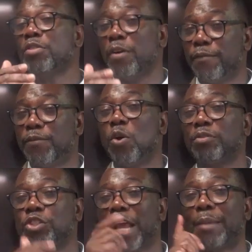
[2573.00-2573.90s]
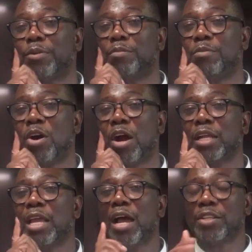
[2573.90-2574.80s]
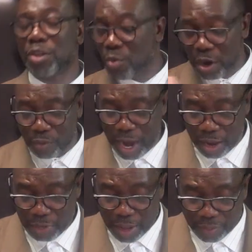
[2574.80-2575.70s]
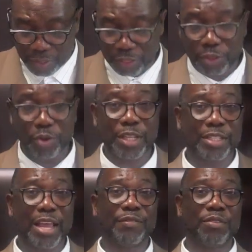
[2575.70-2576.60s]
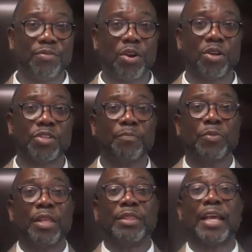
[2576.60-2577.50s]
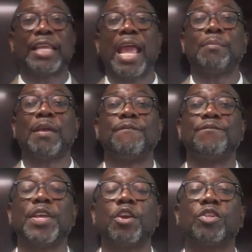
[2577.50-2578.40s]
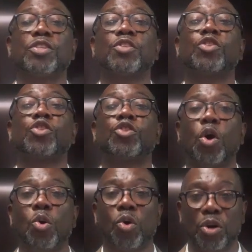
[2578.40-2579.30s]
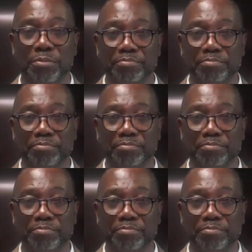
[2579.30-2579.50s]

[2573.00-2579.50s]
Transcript: the fourth chapter of Mark, somewhere around the 37th verse, there came a fierce storm.